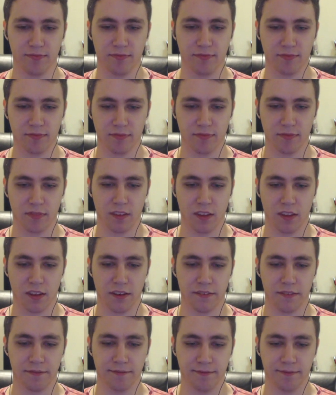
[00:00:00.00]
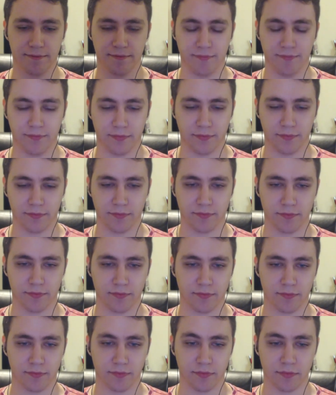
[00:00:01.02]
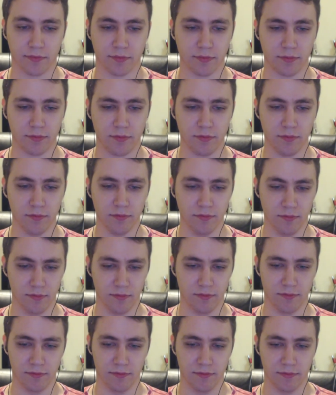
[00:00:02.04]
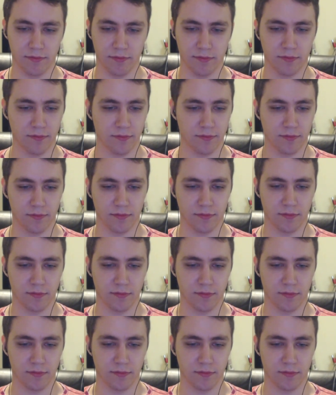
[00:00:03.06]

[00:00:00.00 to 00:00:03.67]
[no speech]